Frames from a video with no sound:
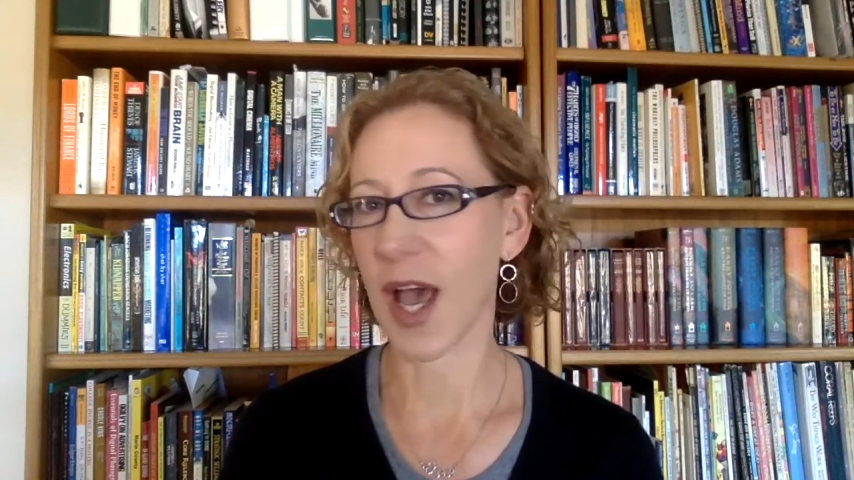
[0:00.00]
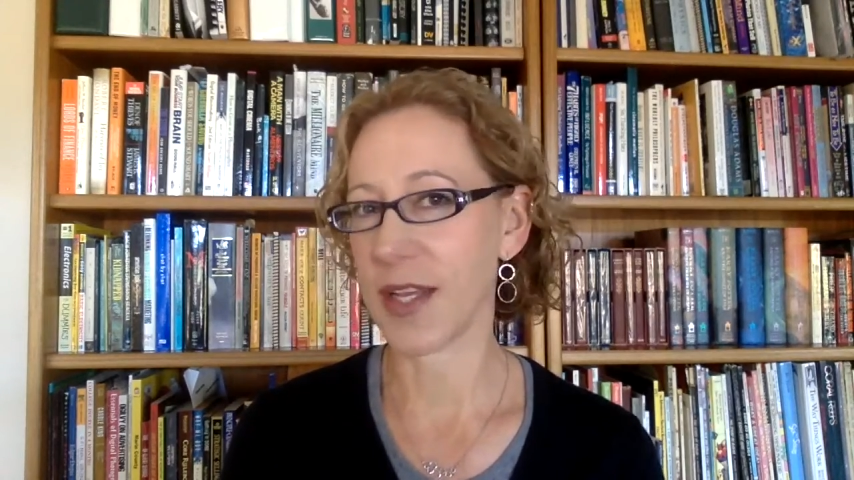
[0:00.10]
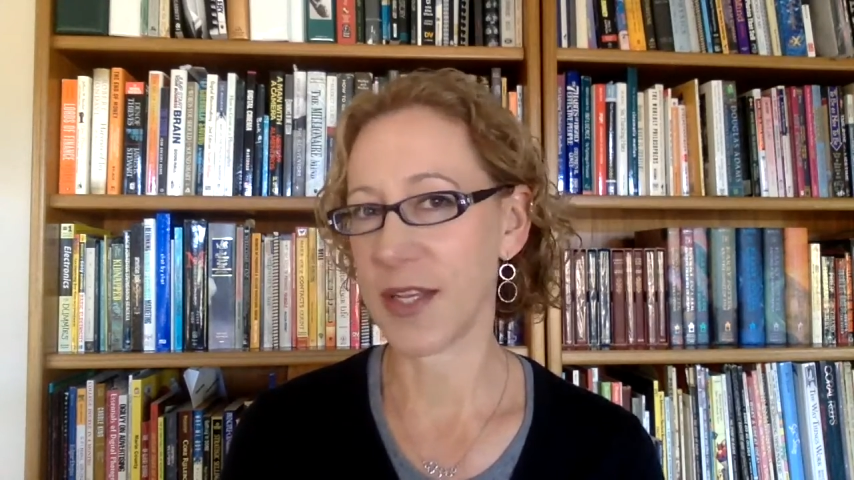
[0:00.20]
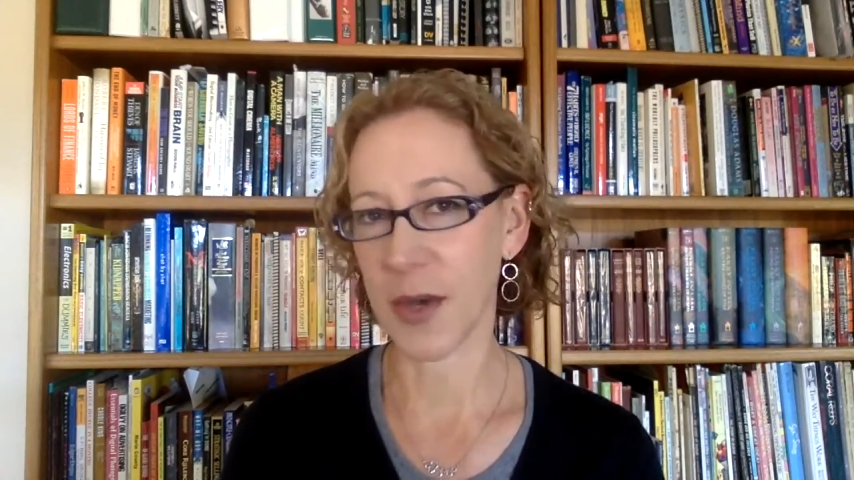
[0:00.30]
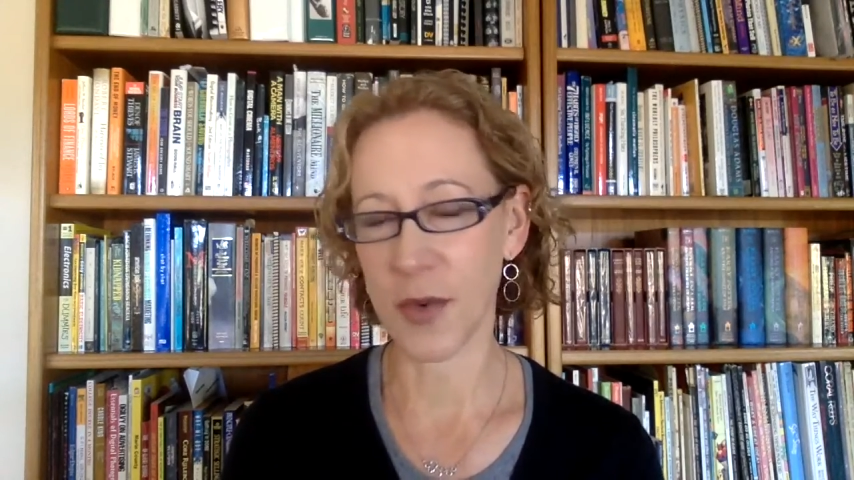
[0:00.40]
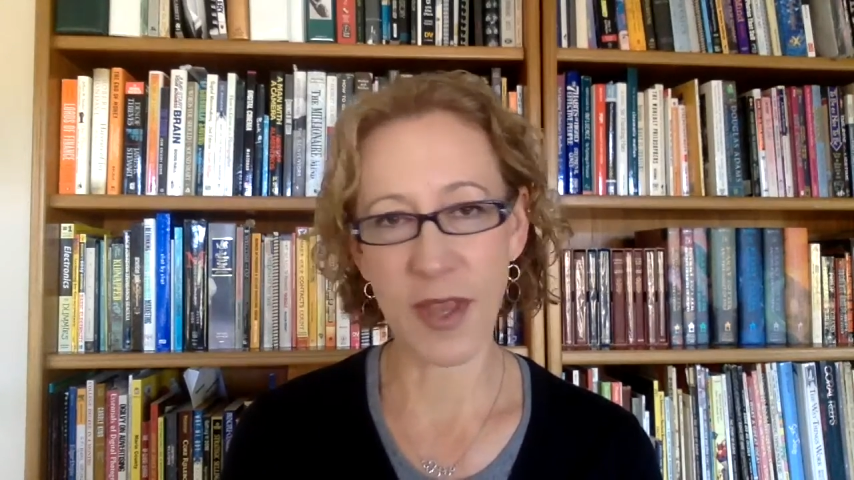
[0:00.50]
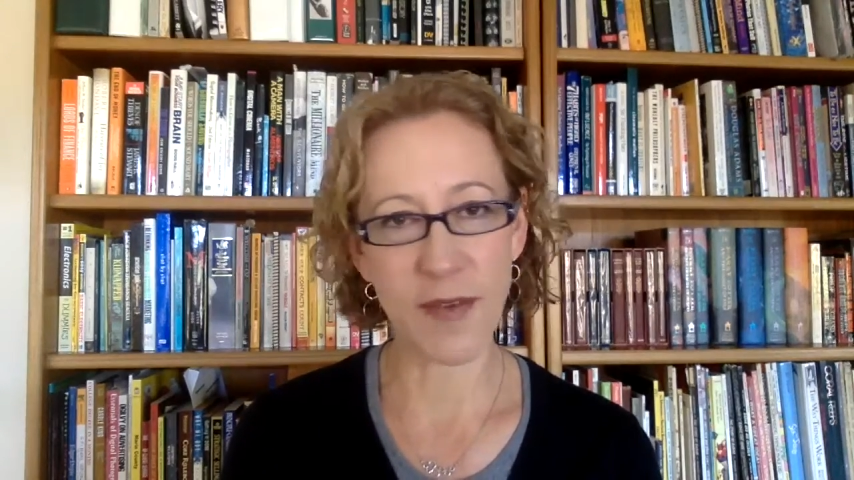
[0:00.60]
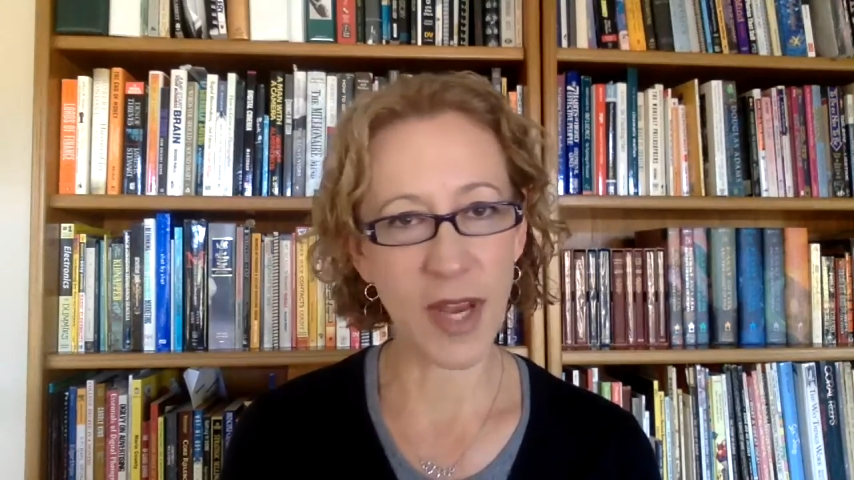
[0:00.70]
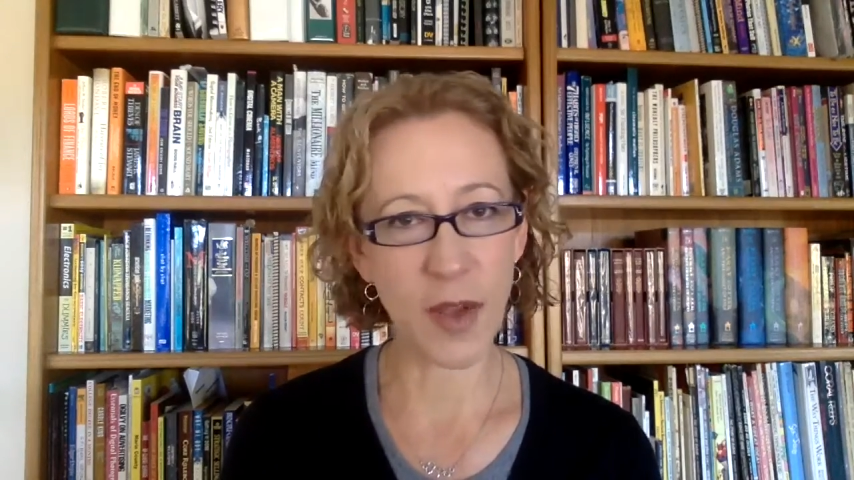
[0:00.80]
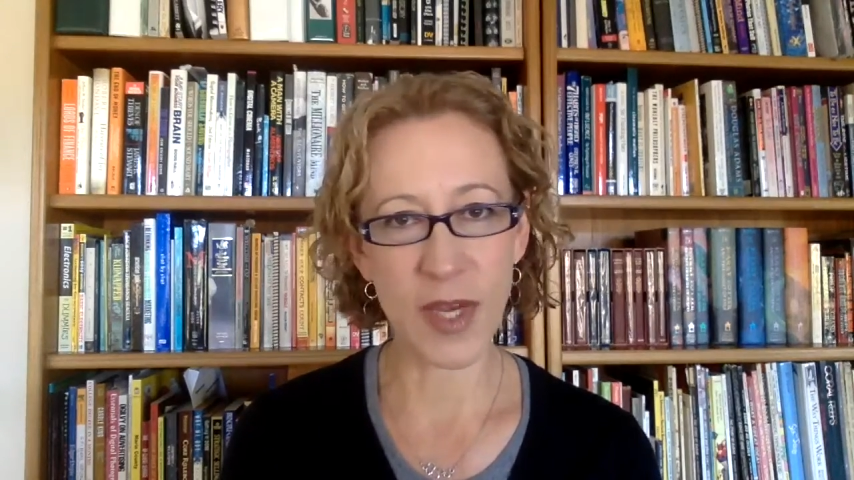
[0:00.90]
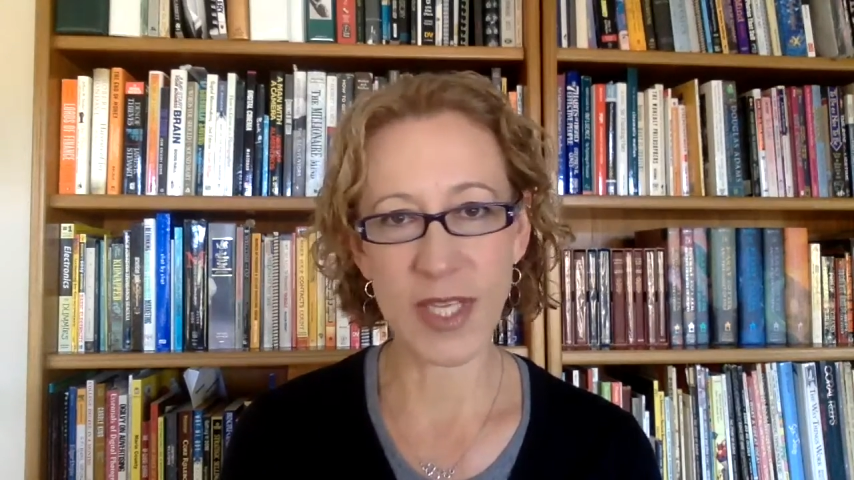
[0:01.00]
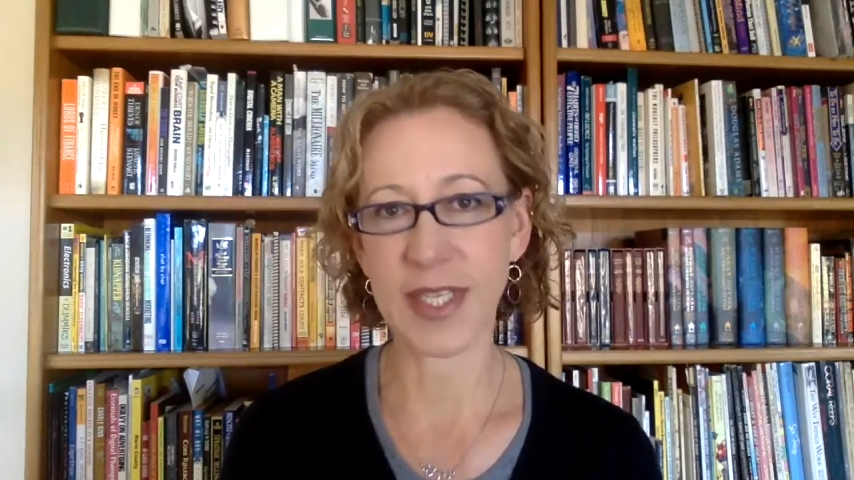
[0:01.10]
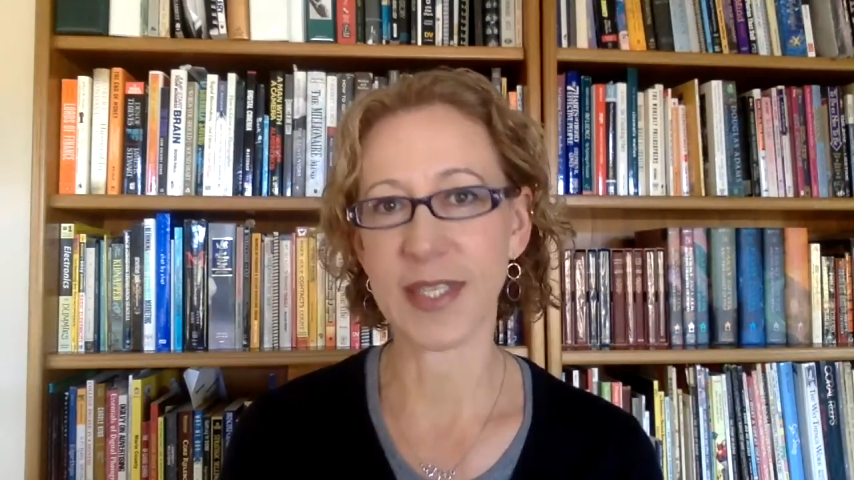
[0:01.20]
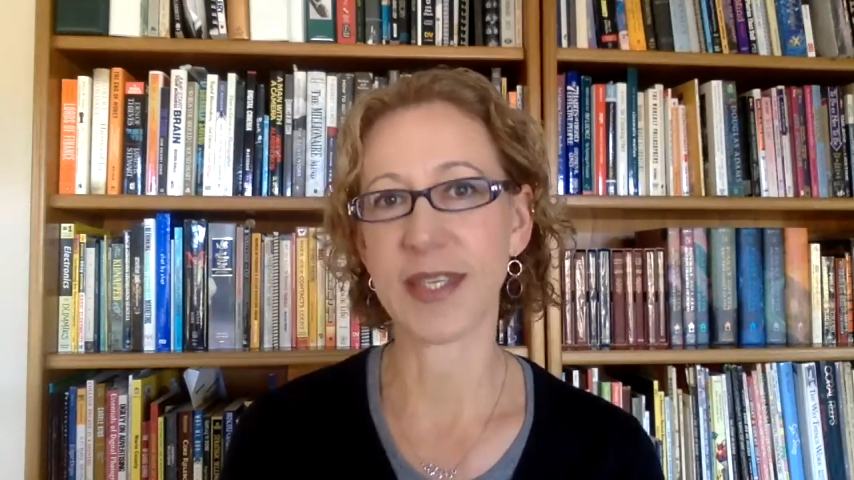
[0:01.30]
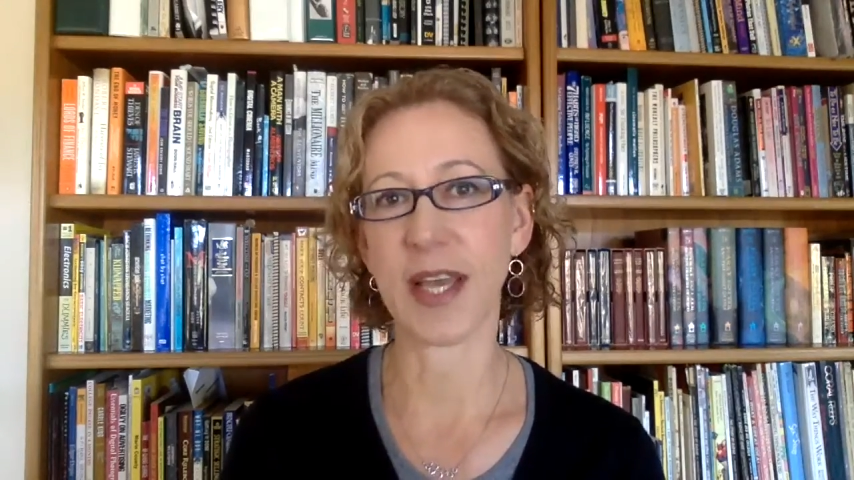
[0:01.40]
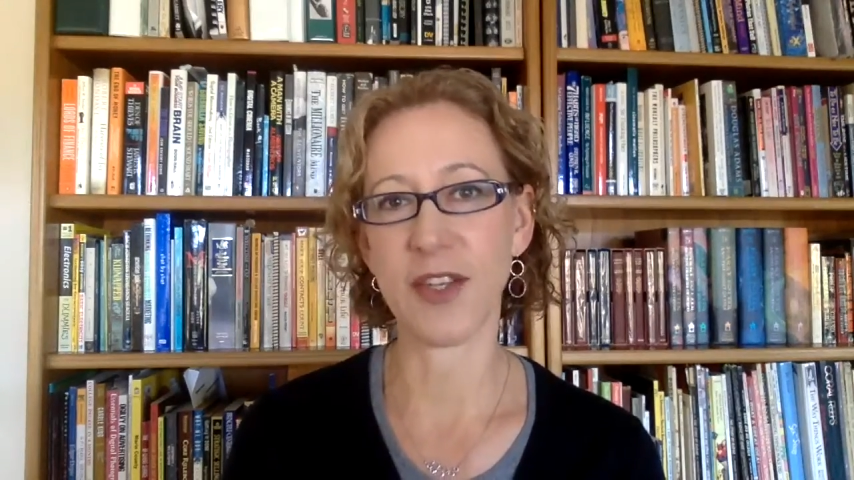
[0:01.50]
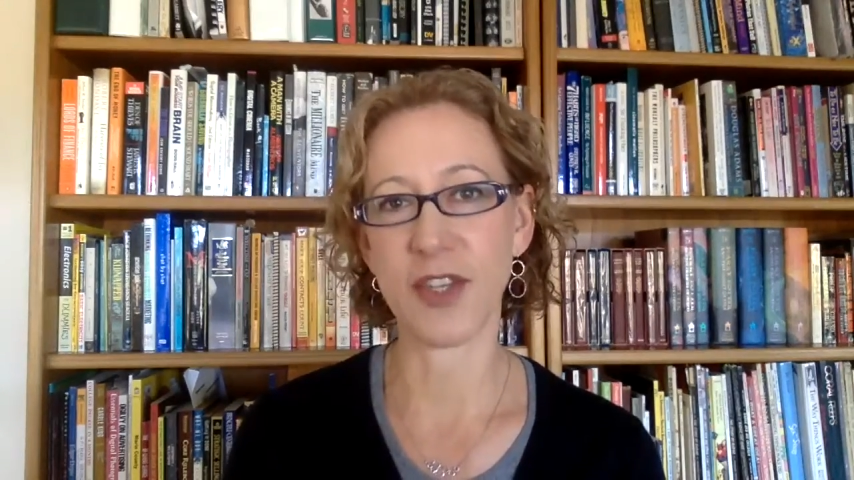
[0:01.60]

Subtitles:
I don't give any reasons. I